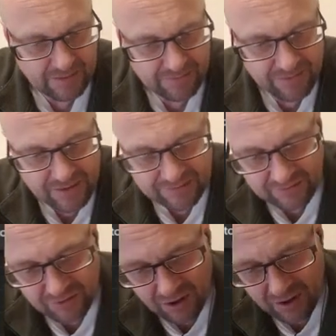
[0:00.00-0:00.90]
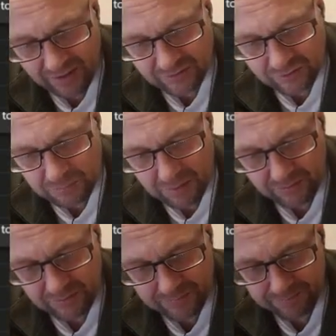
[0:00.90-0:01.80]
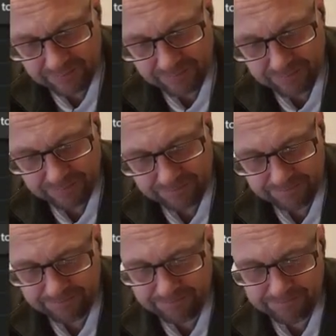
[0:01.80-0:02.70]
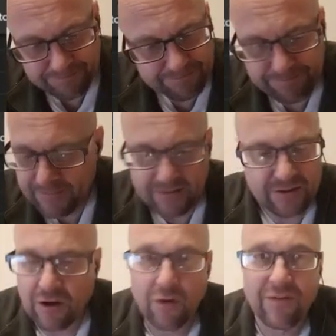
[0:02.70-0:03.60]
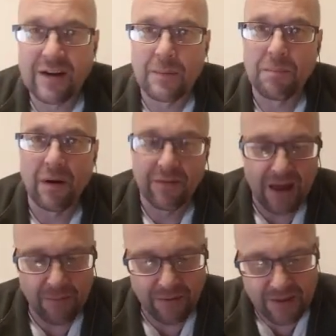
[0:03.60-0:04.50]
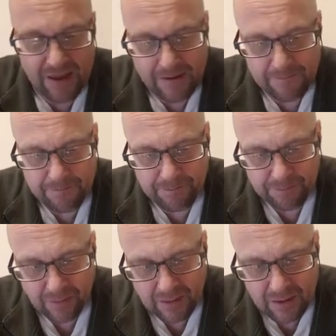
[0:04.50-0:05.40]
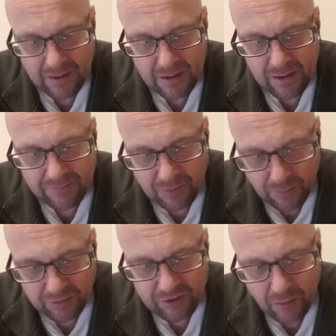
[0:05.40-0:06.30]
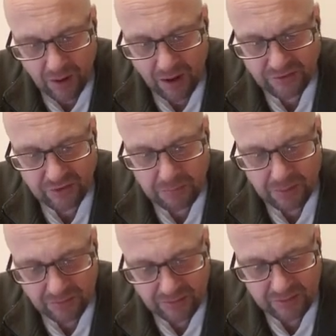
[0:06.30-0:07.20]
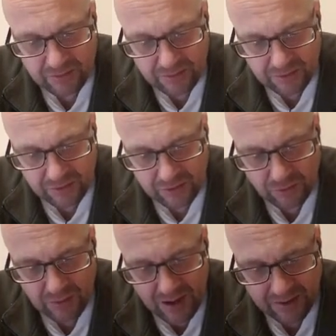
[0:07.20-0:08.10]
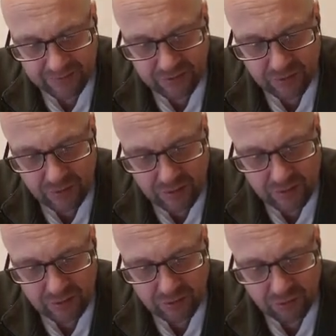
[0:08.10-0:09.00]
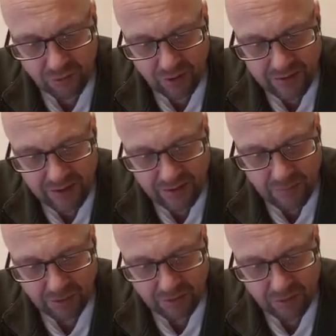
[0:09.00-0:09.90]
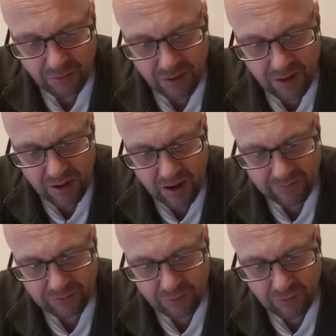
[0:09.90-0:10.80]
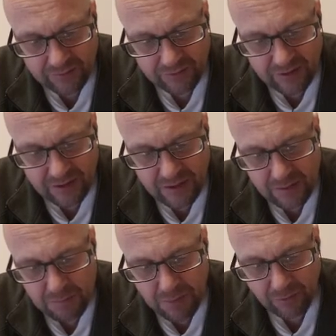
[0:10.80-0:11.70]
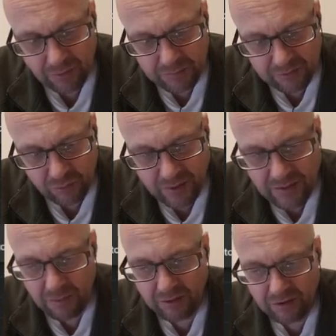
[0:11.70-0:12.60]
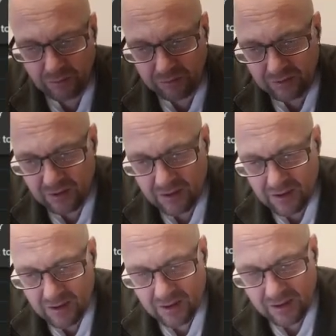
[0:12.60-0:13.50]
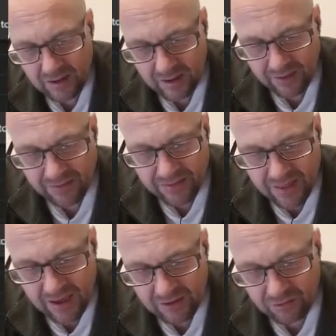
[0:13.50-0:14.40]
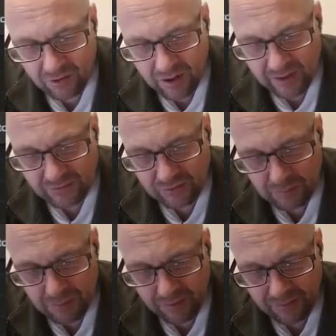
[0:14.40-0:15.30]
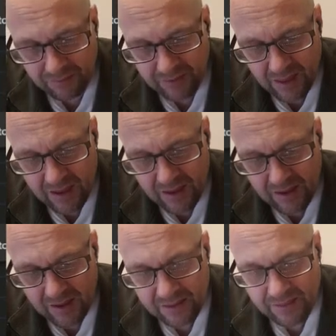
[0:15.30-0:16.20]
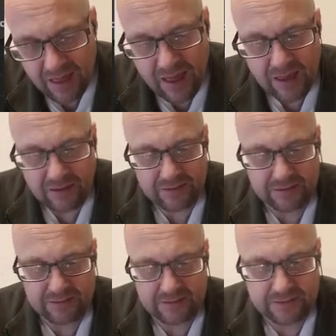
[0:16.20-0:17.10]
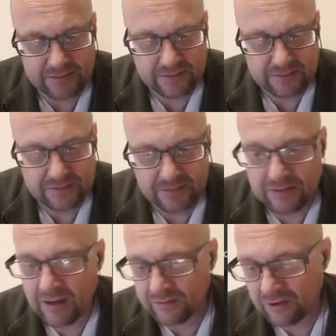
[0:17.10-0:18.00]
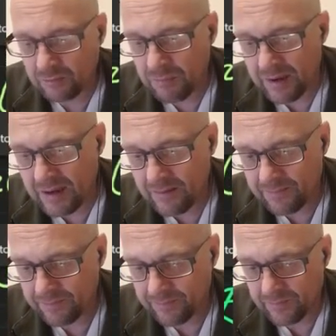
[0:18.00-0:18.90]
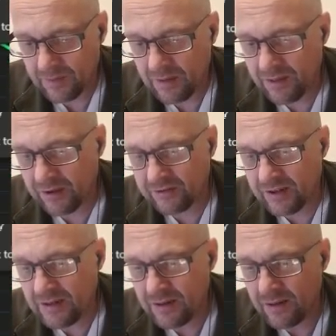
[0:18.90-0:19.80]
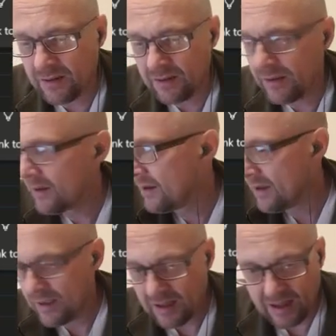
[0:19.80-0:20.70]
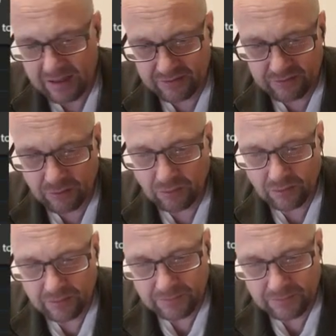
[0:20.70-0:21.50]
this is not a hydrogen bond. That's a covalent bond, that one there. If you want to show a hydrogen bond, you'd have to draw another molecule. After all, it's the bond between the molecules. And there's your hydrogen bond, there and there. So the answer is B. 13, Hesse's law.